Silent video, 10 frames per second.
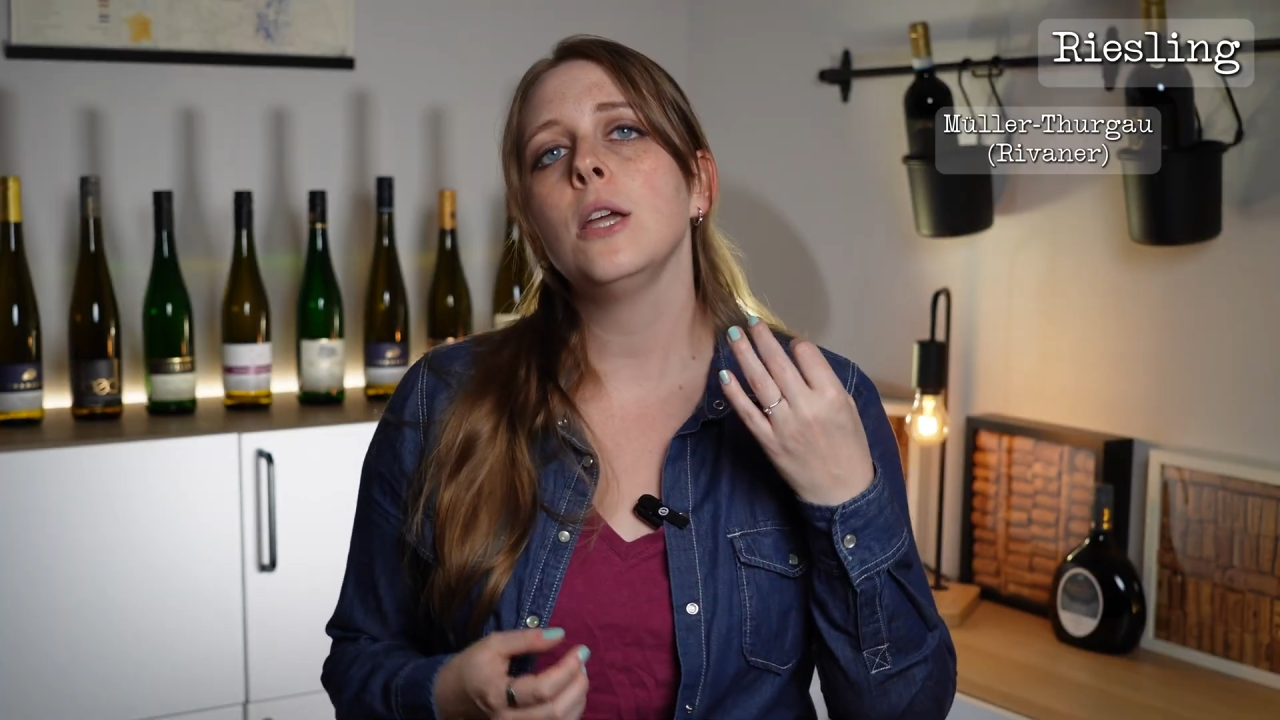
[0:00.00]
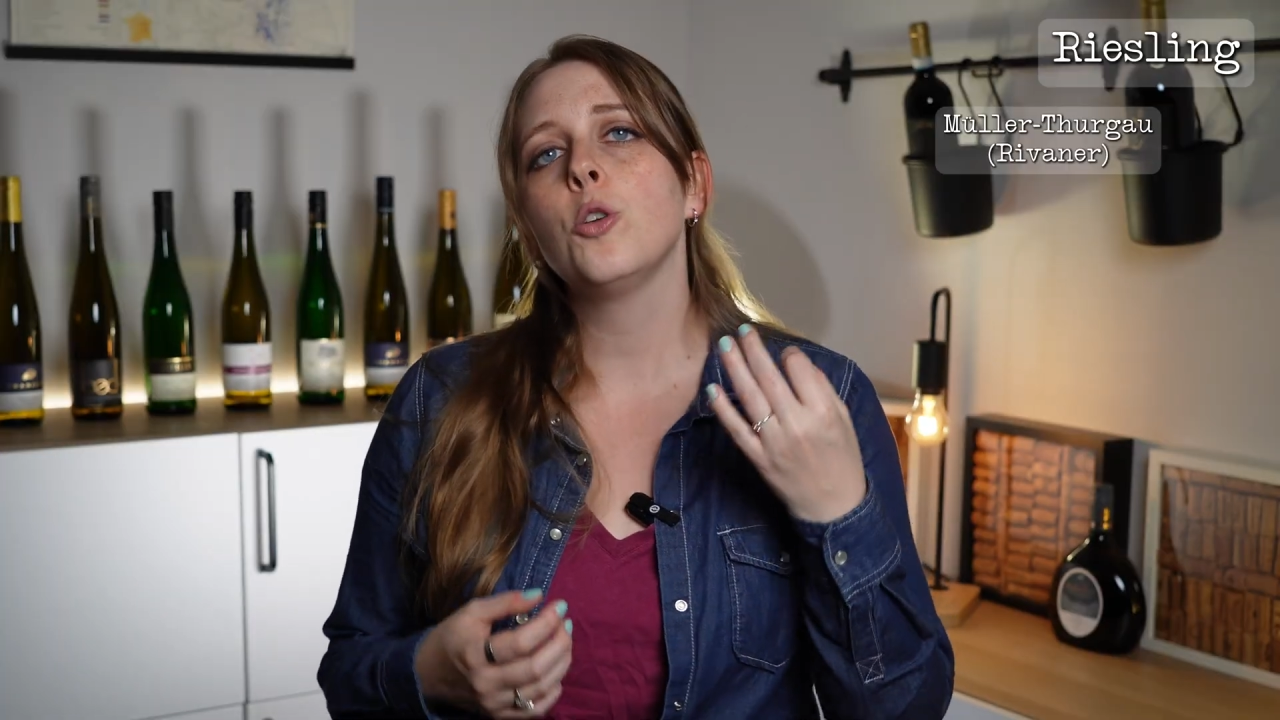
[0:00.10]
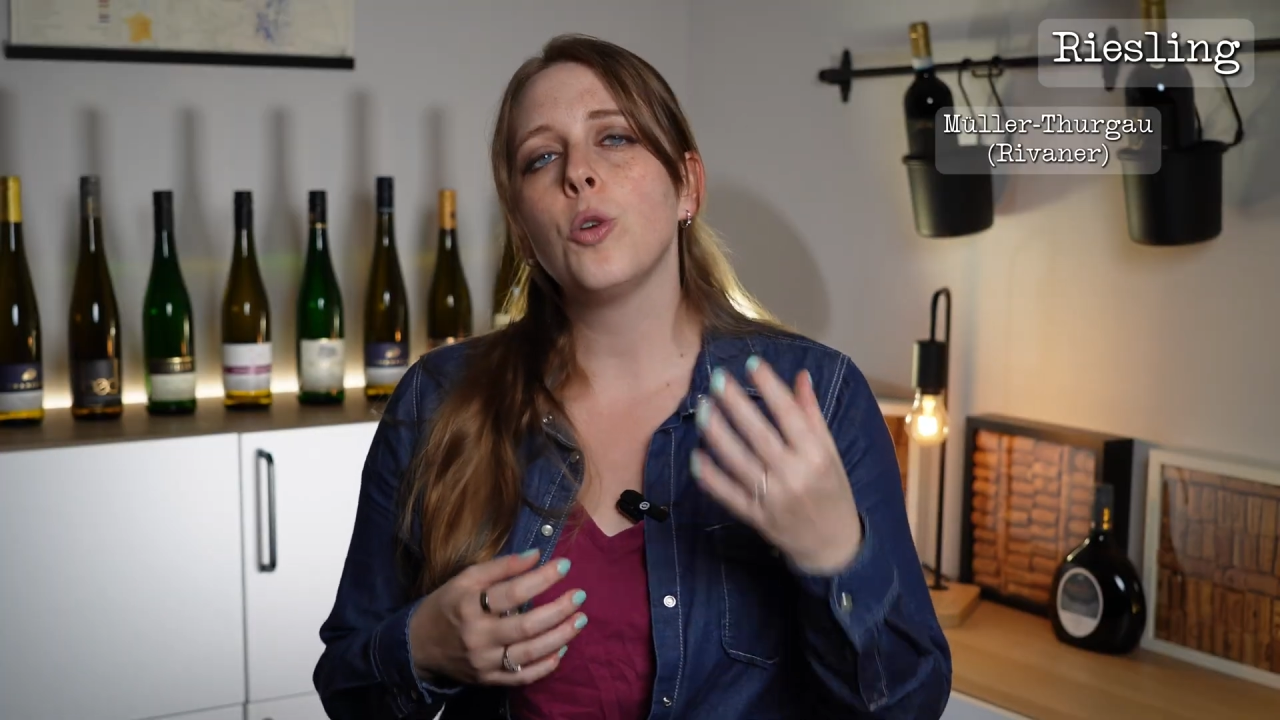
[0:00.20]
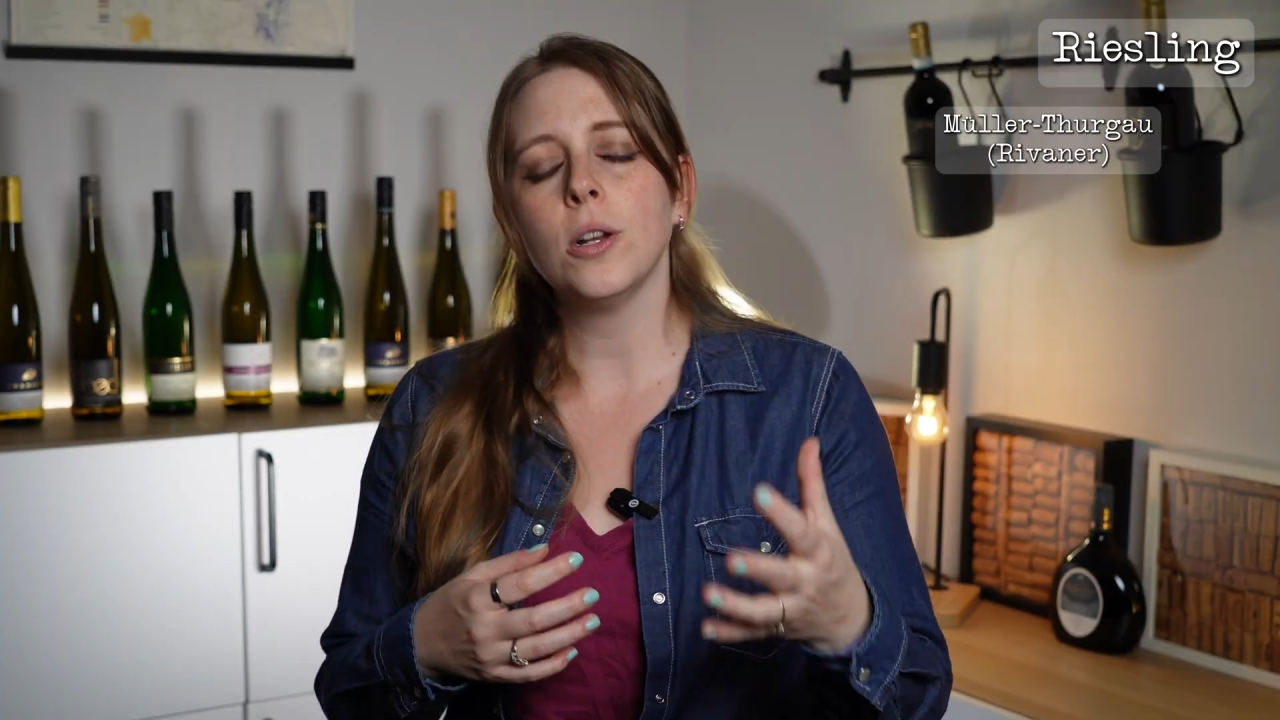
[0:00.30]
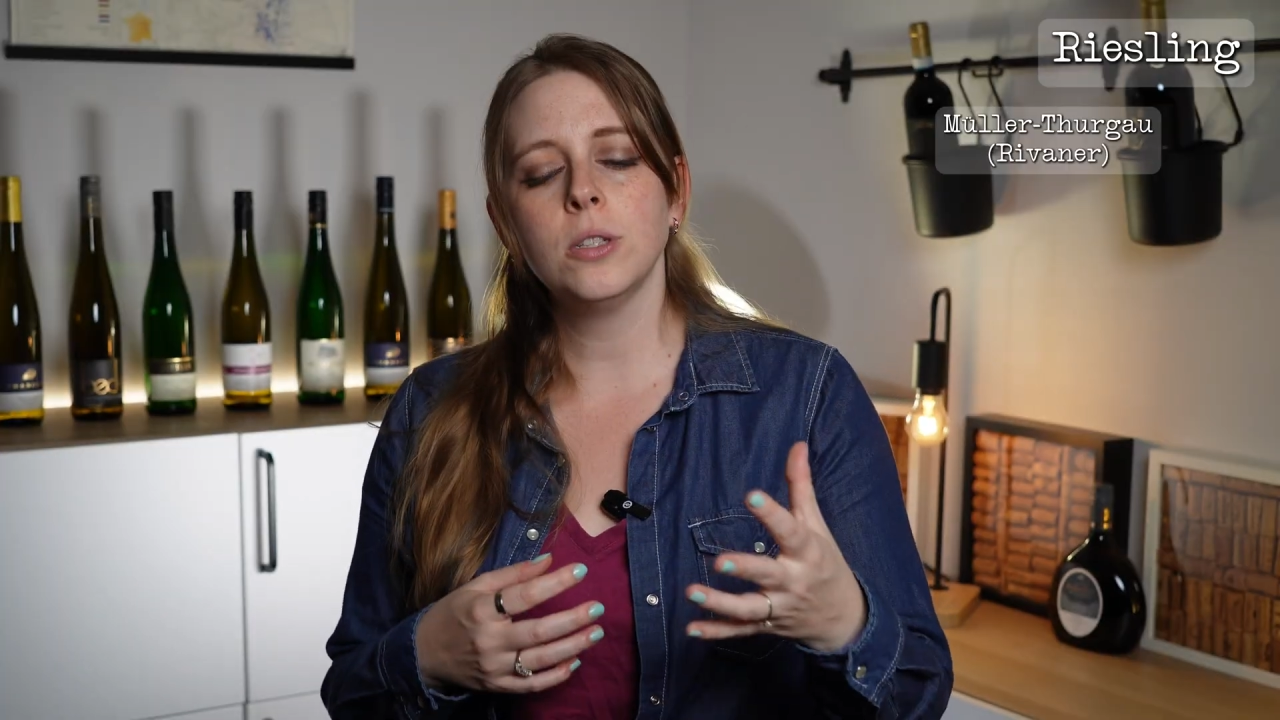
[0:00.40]

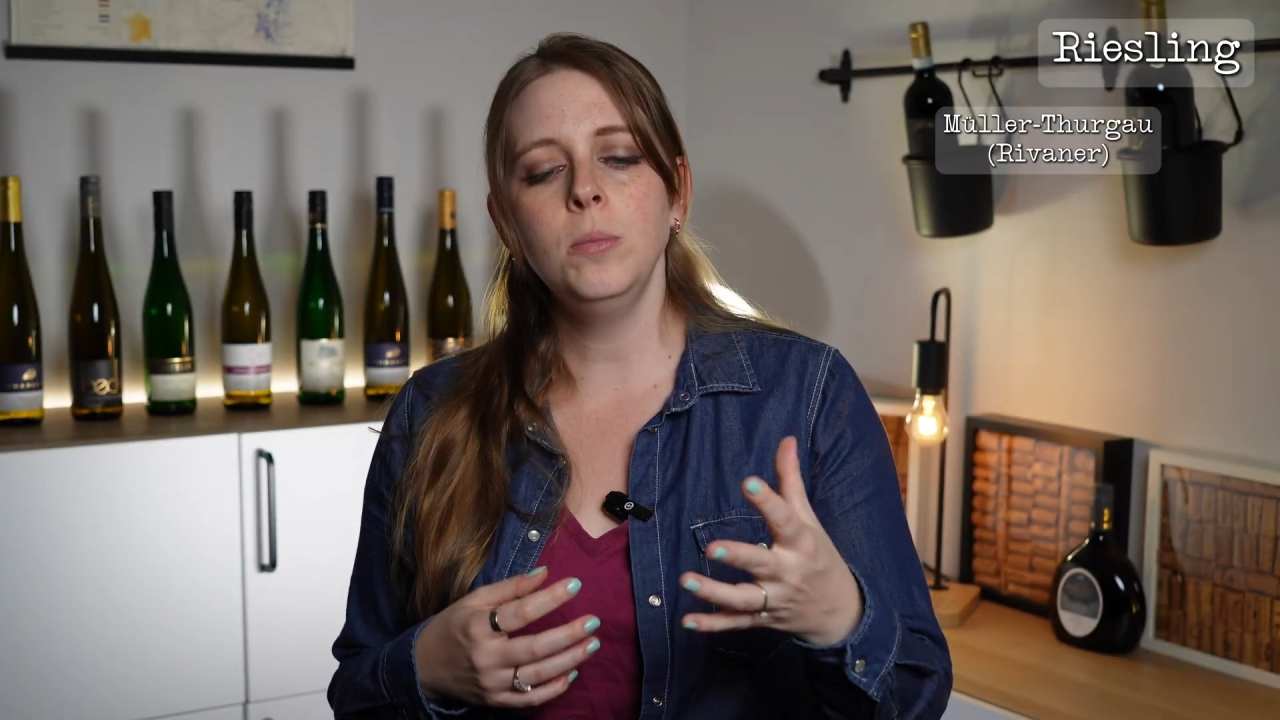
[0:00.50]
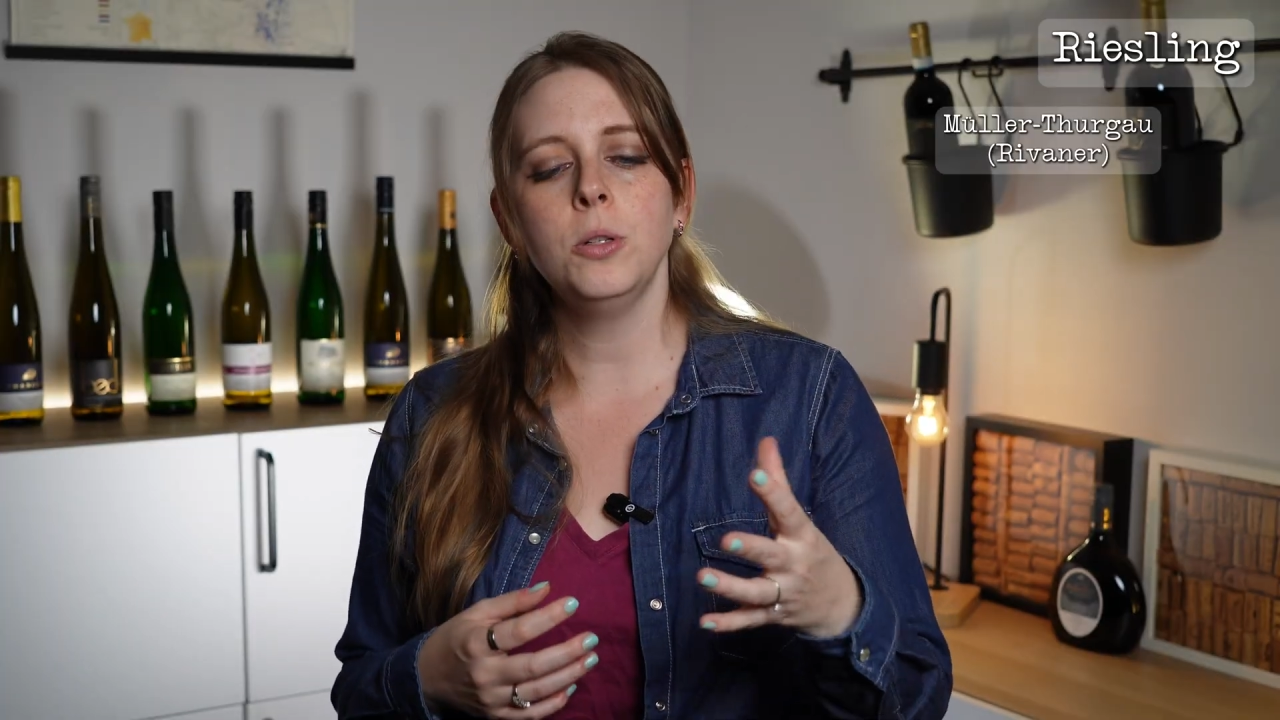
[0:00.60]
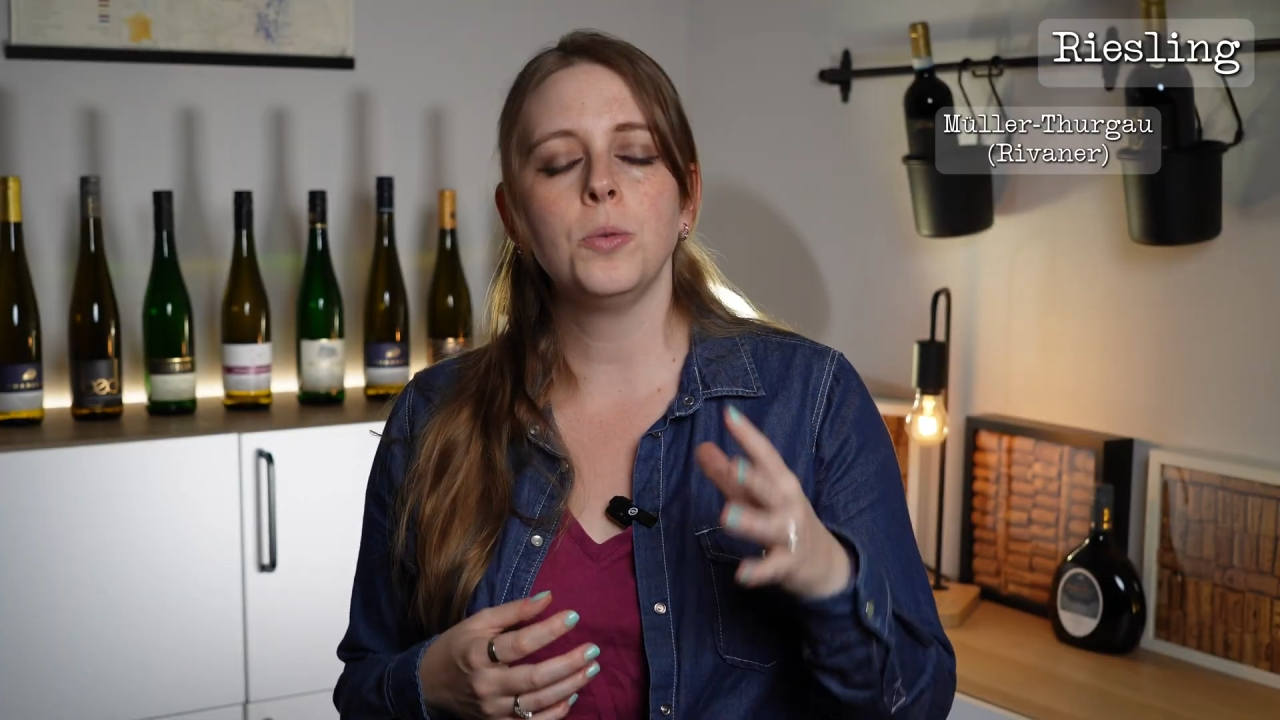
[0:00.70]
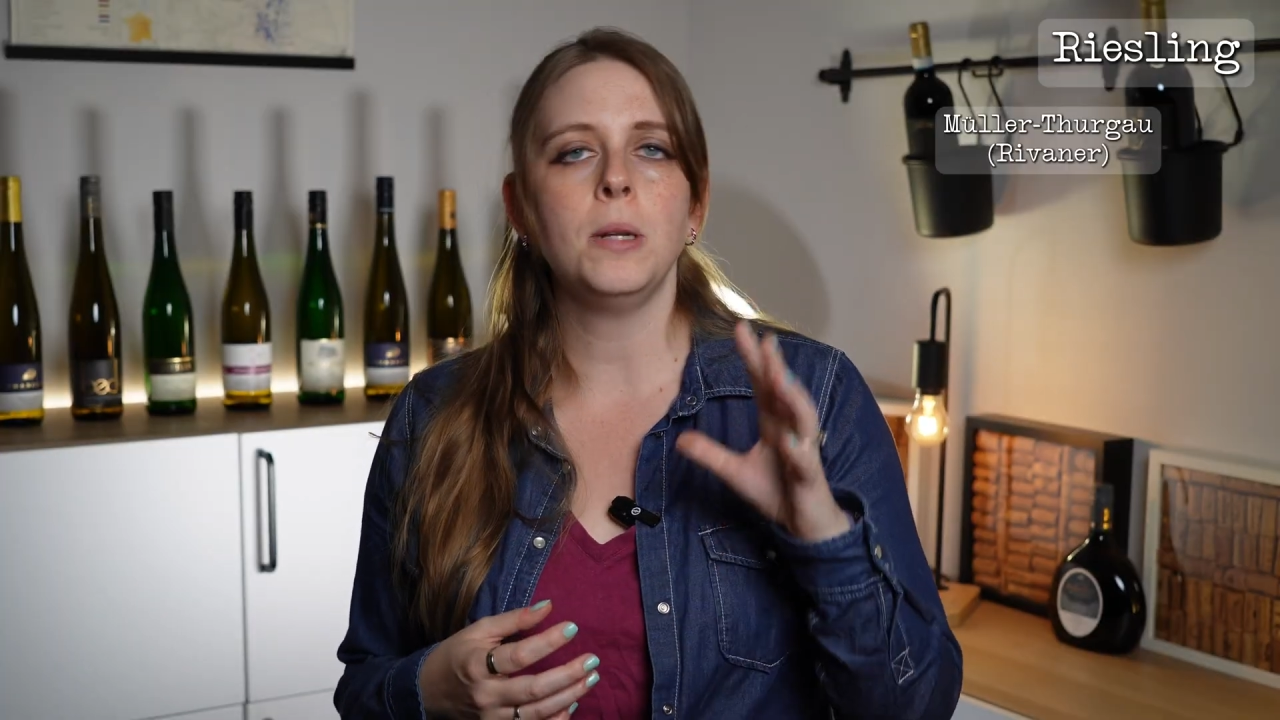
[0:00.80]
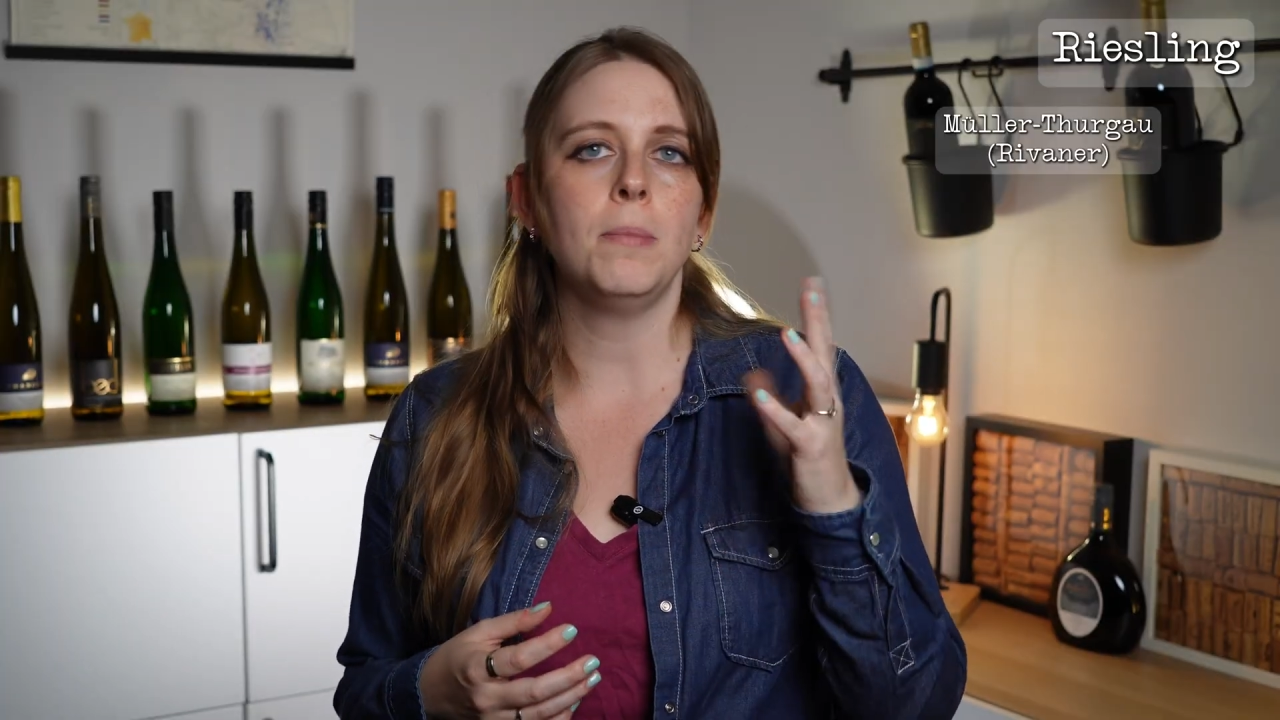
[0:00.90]
crossing between